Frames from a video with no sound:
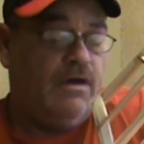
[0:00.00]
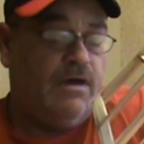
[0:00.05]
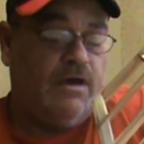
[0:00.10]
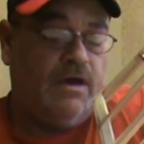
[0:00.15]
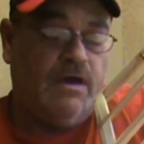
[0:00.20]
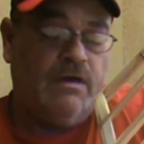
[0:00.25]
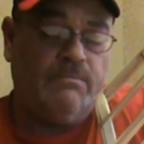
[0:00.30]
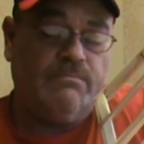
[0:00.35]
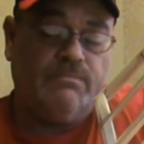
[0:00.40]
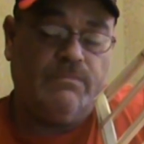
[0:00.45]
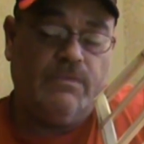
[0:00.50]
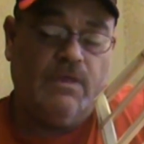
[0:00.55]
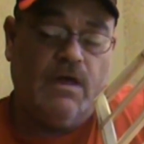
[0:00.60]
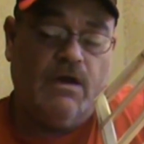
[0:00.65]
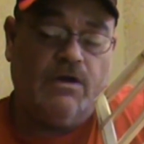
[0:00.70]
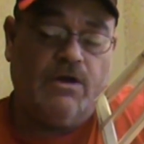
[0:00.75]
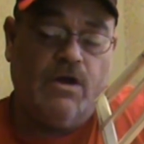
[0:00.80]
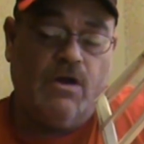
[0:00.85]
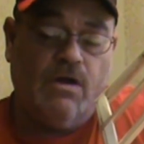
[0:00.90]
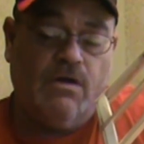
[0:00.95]
I'll
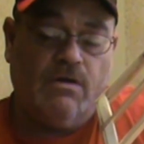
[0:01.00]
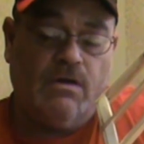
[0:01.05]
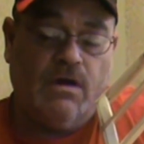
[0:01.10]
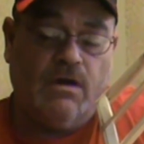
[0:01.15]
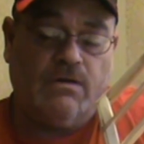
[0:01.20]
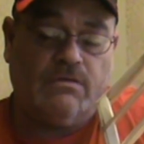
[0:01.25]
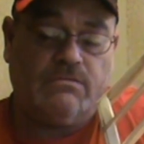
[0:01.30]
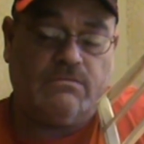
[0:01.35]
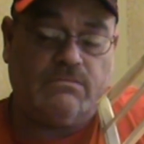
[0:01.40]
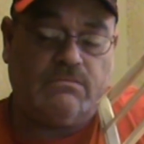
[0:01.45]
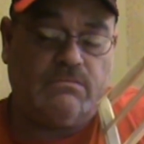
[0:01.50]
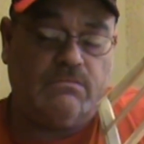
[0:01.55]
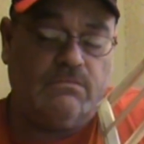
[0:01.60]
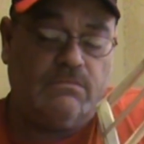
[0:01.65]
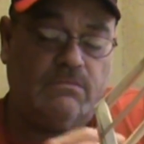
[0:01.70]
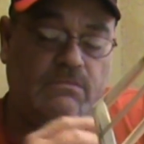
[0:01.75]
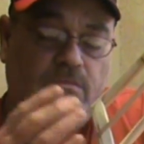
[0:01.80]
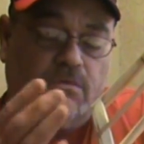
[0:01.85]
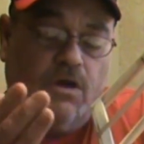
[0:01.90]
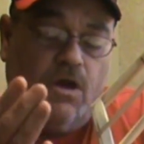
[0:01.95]
go
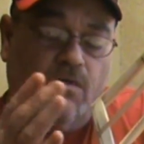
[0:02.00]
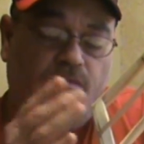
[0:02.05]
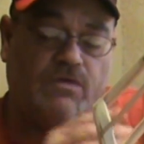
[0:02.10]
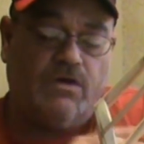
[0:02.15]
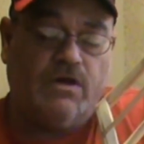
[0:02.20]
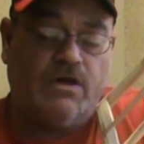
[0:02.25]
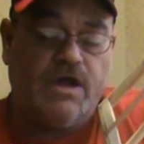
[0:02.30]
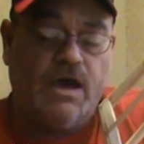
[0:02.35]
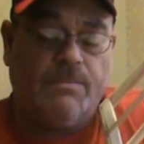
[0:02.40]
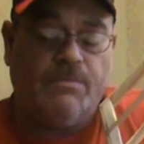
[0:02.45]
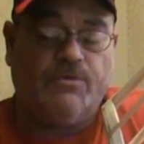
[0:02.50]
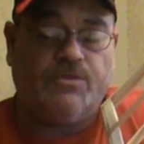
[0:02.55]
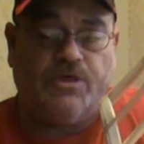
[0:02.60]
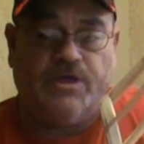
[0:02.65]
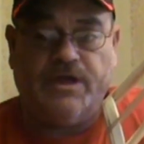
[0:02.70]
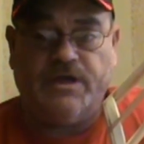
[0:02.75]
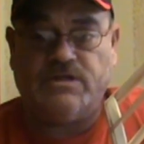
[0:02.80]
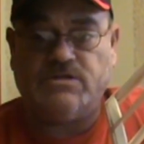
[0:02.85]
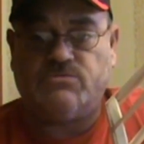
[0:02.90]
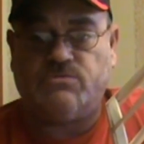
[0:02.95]
over a couple
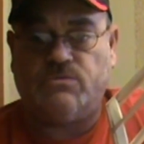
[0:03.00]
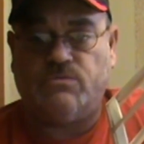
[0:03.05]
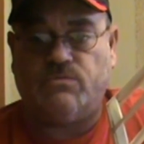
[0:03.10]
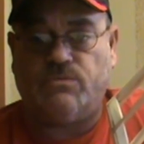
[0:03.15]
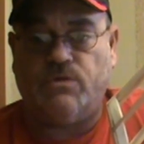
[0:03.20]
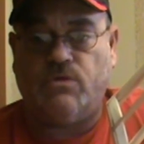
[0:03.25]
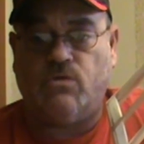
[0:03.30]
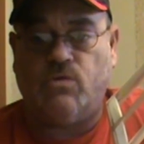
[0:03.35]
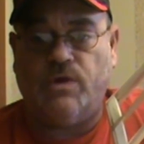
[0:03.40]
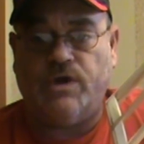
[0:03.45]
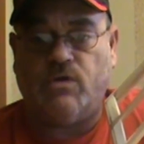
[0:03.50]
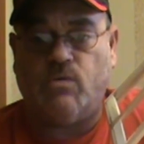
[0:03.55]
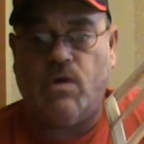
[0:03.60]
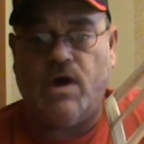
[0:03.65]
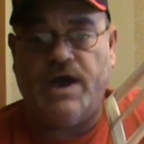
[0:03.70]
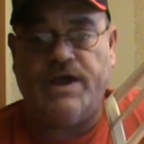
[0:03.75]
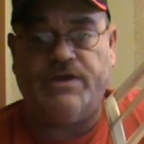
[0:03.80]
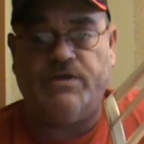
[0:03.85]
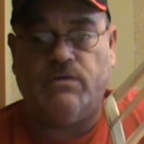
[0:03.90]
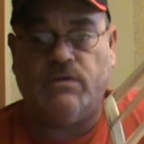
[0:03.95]
things real quick
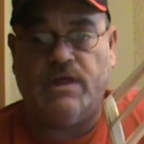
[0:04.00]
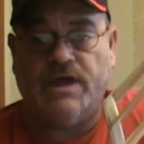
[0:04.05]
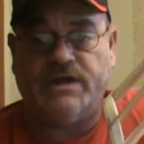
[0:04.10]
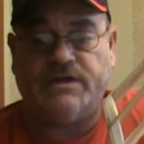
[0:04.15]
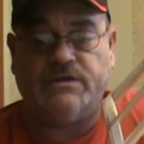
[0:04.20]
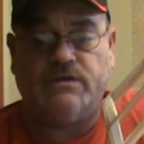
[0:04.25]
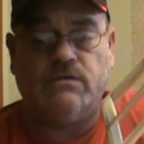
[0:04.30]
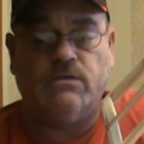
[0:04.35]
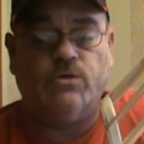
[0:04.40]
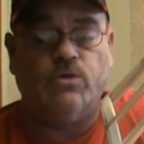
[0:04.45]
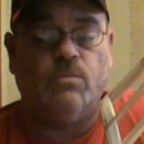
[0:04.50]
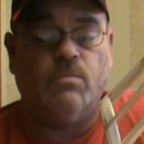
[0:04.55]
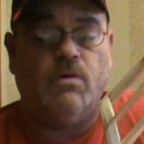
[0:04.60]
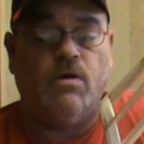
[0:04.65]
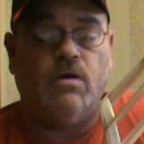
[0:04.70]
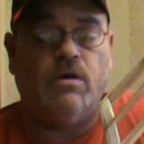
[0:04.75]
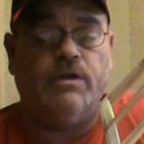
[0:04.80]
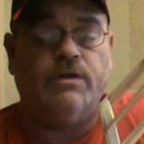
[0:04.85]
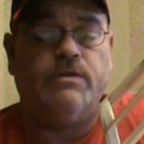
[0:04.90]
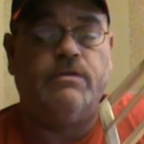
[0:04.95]
why I don't like to glue them
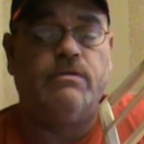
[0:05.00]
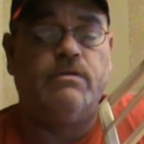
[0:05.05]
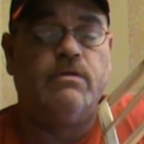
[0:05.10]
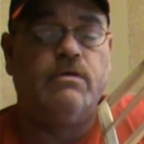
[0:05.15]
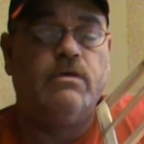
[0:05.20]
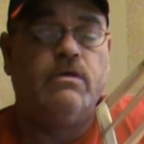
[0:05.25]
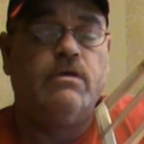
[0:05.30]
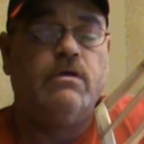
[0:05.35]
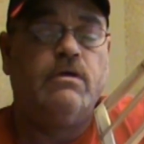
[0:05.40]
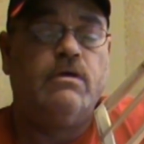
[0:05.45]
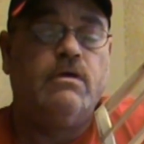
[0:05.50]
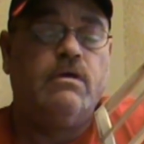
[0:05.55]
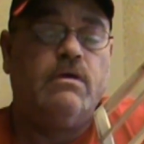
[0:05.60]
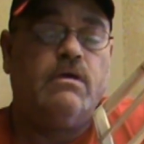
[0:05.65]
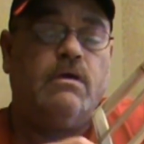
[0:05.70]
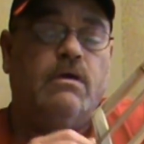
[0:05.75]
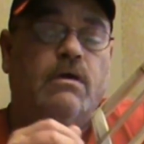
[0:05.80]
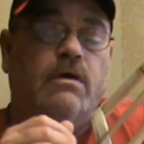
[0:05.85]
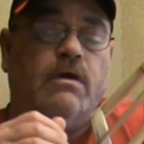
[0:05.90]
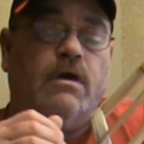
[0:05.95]
on.
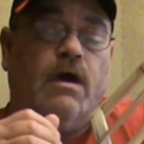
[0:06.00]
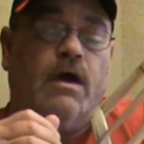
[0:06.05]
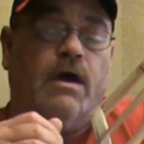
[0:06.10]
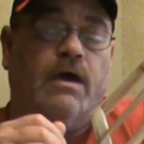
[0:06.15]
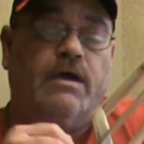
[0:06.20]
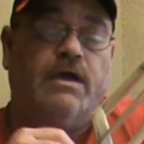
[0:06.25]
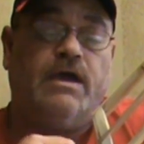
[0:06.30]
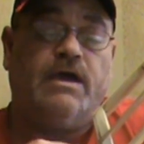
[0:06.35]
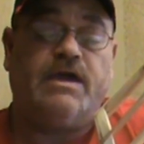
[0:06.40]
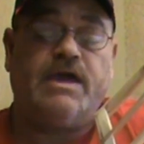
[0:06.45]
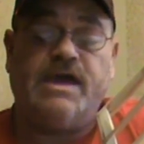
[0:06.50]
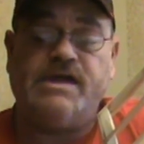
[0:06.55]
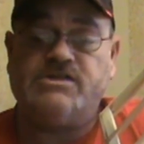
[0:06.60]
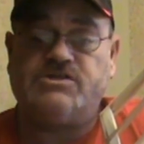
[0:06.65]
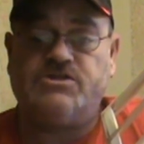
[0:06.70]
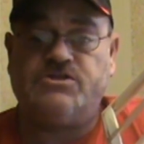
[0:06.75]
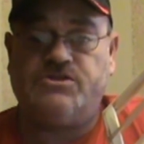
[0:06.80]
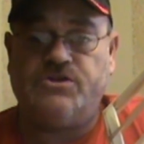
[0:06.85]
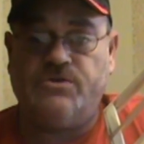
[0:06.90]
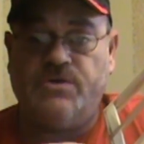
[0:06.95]
In
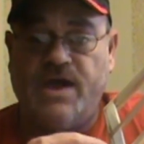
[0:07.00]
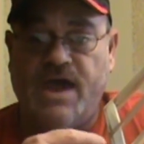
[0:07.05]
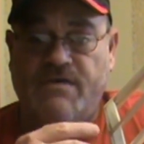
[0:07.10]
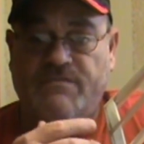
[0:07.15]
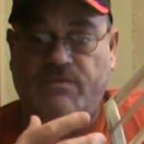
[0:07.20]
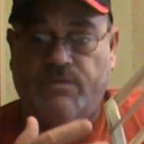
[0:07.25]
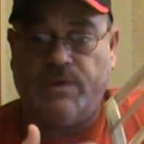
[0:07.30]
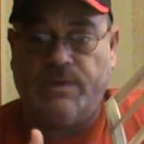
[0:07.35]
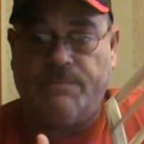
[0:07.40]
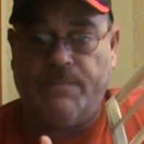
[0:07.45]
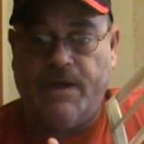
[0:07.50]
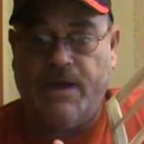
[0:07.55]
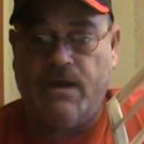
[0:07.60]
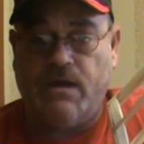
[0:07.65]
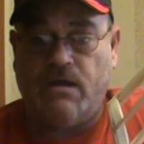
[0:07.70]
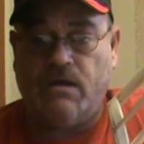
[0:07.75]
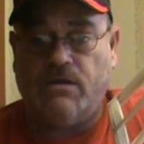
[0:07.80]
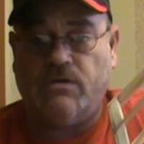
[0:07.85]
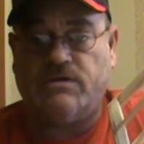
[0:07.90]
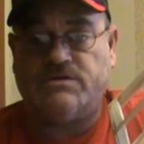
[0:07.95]
case you do have a
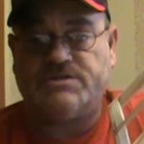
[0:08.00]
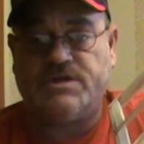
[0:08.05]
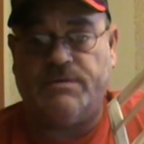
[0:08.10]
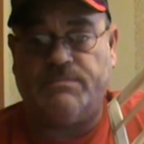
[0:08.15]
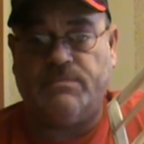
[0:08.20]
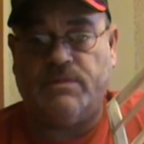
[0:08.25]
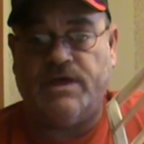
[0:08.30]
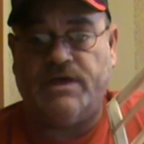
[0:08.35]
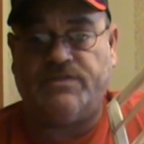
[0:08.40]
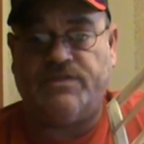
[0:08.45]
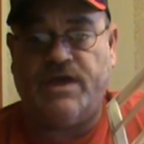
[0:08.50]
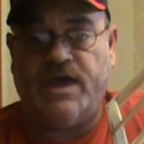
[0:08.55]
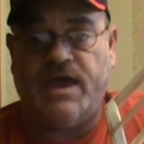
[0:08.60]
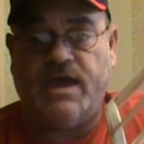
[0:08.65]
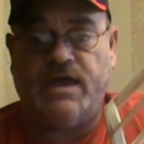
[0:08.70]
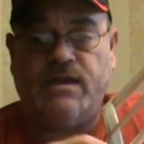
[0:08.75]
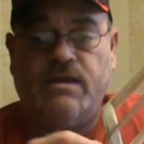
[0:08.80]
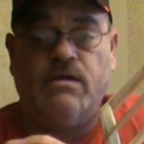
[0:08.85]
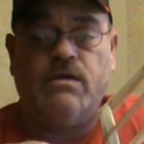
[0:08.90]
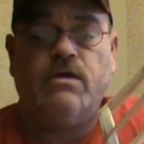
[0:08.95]
repair or something like
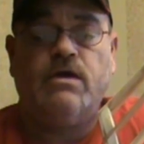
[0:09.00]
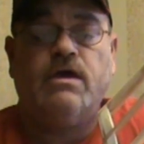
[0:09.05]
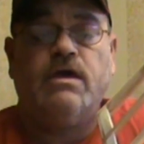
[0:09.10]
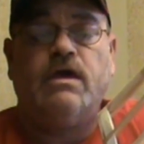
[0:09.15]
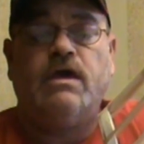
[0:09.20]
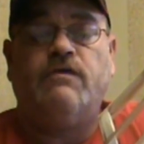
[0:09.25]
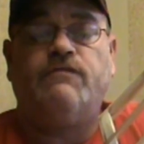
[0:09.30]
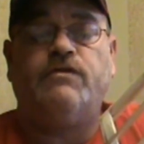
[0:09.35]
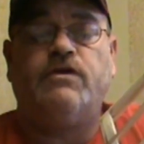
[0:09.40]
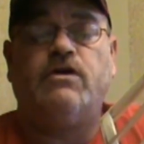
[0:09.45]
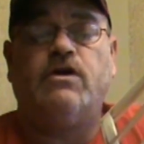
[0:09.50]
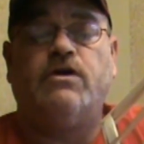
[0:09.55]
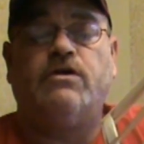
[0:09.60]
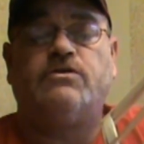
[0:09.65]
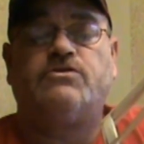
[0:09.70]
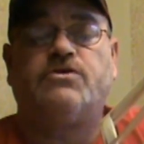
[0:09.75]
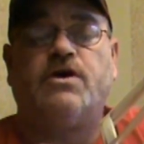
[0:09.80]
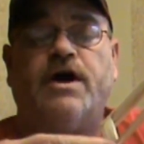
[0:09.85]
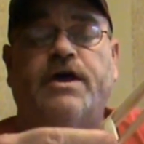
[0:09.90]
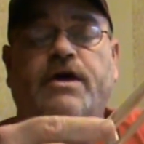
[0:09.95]
that, if you go
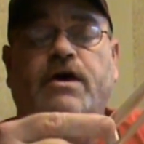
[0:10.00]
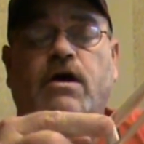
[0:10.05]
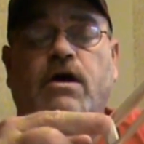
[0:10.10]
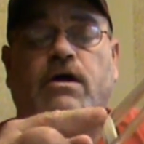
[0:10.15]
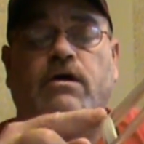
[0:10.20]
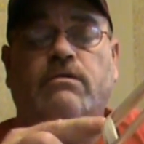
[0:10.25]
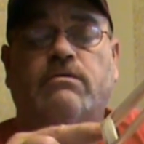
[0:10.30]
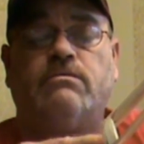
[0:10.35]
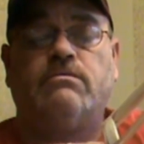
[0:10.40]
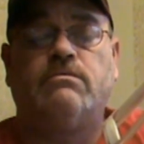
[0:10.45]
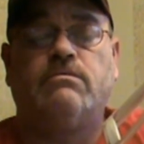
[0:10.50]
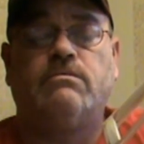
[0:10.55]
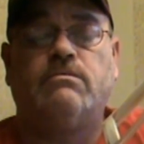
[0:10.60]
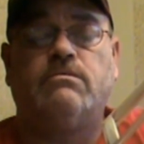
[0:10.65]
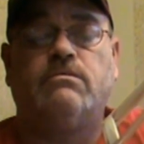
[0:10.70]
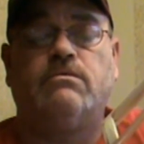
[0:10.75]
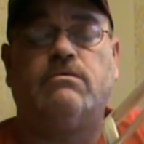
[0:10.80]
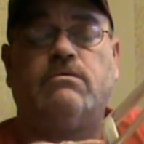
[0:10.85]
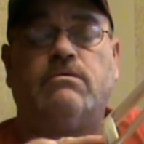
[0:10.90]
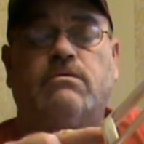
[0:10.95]
to try to
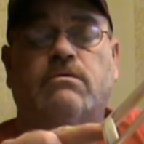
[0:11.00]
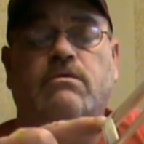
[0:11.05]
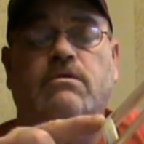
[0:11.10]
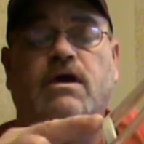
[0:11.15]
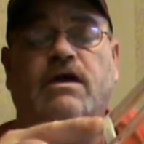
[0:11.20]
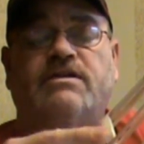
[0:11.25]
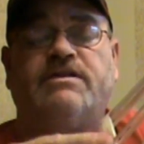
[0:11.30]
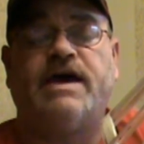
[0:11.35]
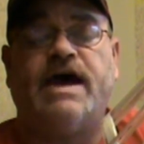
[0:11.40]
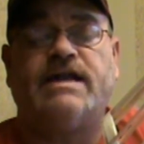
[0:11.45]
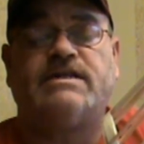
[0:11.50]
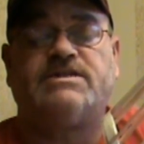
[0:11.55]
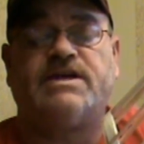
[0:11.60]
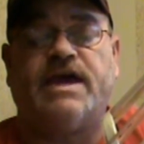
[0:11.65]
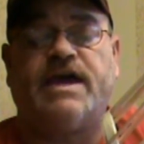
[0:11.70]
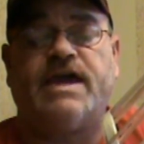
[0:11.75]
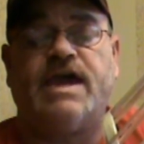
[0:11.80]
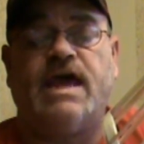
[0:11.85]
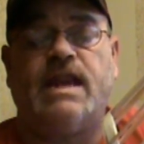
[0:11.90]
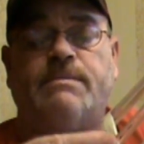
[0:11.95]
attach
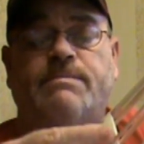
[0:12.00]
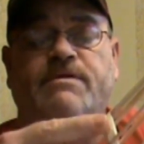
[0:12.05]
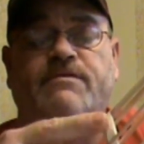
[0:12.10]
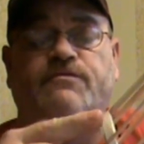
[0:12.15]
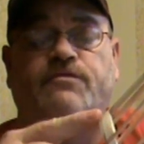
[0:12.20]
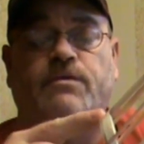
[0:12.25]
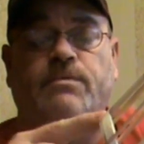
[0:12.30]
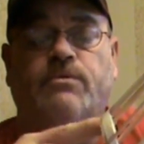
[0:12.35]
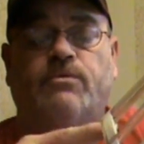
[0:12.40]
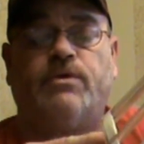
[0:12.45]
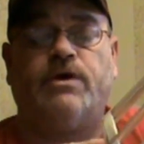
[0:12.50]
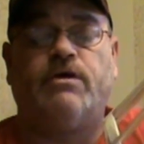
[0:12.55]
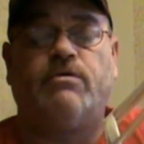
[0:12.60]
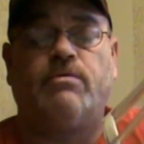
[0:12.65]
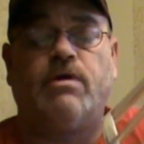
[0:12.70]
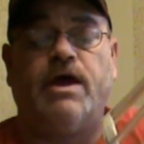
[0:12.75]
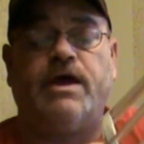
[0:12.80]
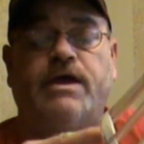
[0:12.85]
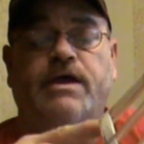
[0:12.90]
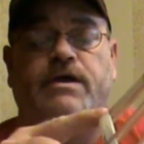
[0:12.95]
that canopy from the rear
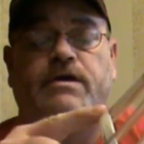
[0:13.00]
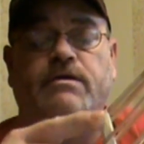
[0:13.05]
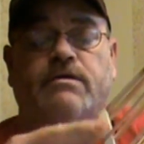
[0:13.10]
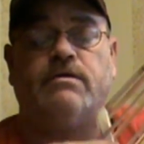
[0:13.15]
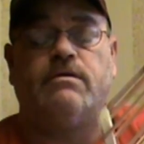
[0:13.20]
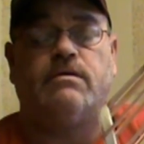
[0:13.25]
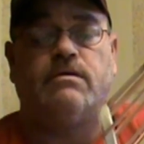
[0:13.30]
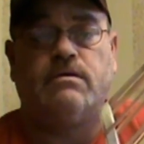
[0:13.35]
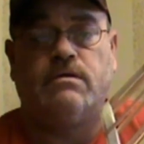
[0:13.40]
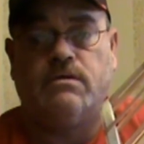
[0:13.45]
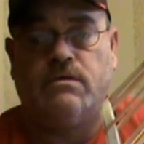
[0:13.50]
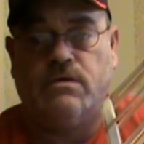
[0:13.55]
right here,